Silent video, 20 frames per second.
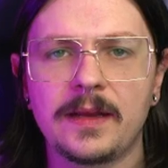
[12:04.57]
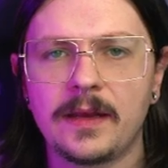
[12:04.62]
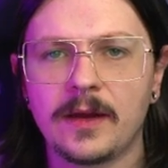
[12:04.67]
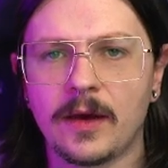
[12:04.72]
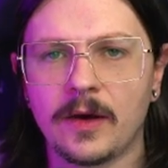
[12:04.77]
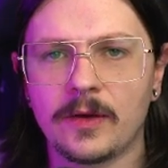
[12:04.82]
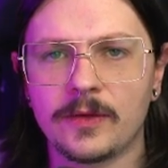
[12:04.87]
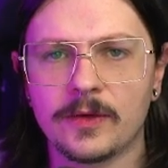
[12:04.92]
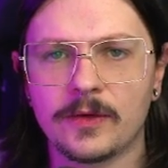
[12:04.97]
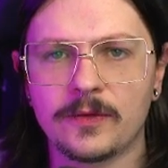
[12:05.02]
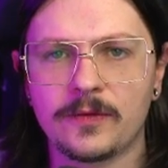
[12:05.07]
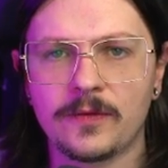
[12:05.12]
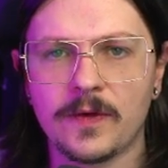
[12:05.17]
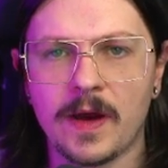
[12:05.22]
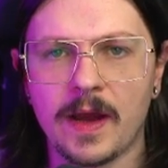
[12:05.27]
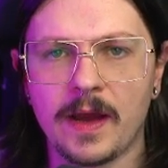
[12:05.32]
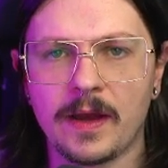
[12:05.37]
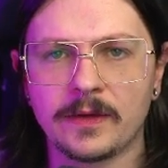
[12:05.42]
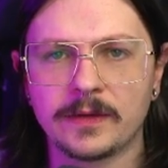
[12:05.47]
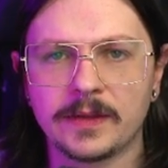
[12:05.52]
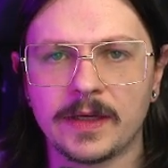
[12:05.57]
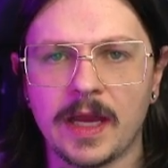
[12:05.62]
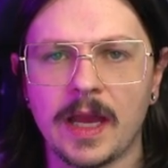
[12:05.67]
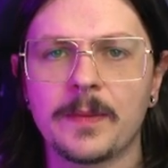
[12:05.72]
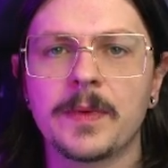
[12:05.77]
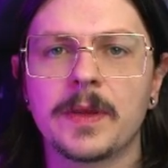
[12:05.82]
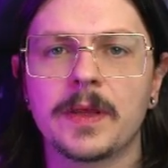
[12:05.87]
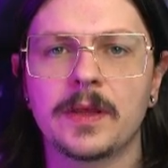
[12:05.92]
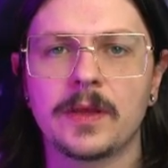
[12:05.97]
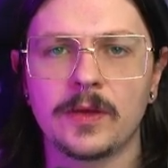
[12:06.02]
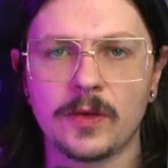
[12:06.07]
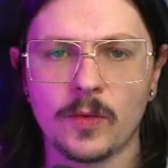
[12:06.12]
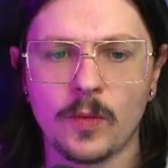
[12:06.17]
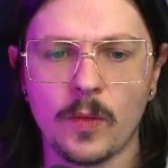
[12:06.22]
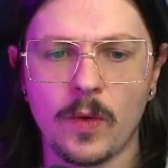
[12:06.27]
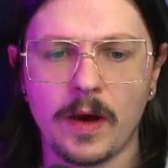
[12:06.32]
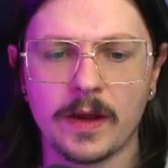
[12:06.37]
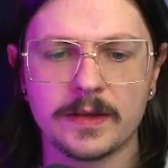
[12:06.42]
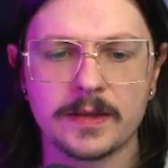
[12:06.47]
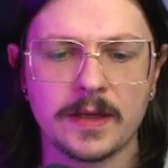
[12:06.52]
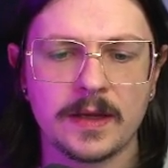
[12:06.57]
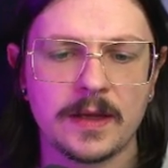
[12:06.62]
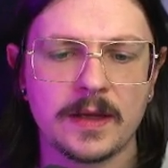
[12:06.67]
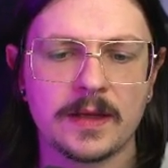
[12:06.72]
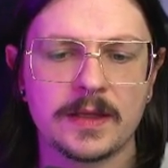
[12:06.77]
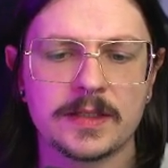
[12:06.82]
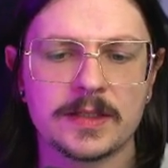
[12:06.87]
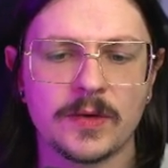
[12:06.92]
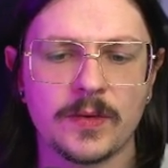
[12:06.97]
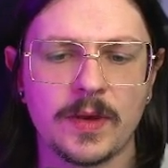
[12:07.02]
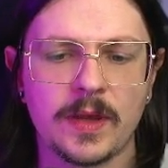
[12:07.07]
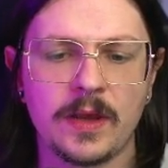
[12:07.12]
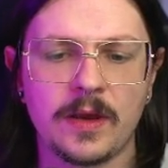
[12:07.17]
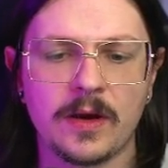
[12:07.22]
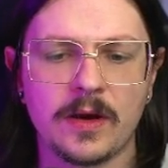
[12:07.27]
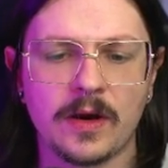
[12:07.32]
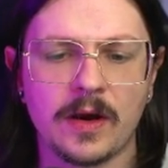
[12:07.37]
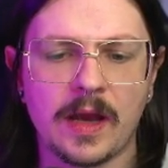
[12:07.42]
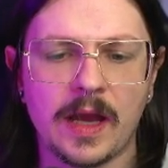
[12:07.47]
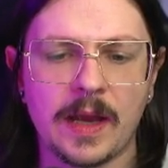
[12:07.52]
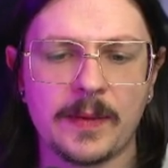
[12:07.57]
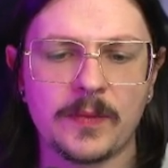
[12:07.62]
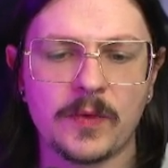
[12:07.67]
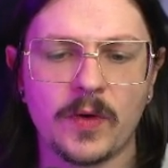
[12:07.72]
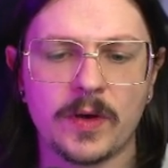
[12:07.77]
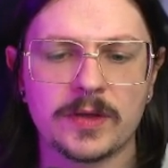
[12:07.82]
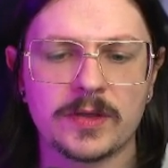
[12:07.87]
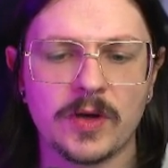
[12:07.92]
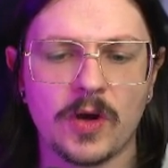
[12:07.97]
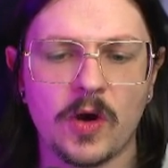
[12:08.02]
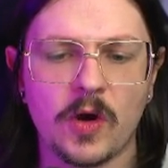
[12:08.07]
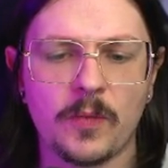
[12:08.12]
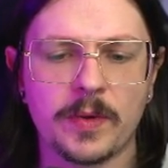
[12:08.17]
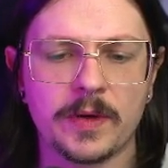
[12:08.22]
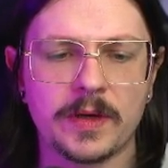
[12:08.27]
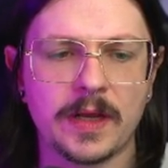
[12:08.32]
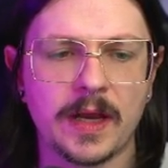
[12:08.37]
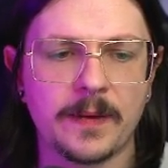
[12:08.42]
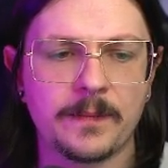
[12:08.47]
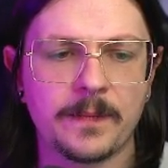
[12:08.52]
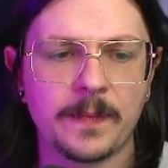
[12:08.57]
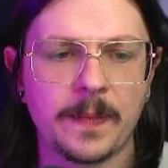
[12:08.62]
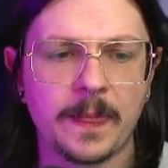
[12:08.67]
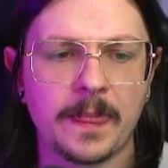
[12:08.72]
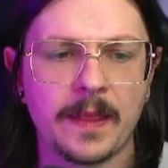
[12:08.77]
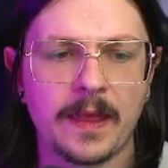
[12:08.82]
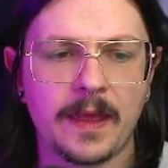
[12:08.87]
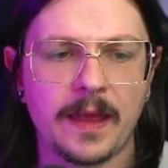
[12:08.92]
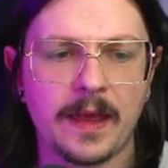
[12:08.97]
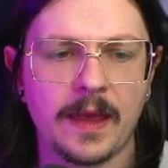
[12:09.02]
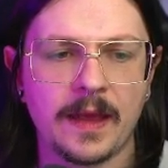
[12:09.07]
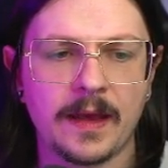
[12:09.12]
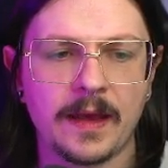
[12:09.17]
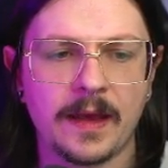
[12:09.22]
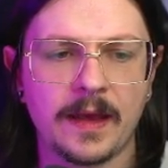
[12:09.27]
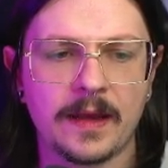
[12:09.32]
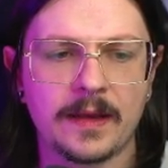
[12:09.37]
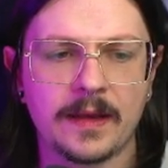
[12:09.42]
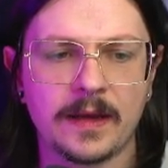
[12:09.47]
other file type you want. So here I'm going to open up an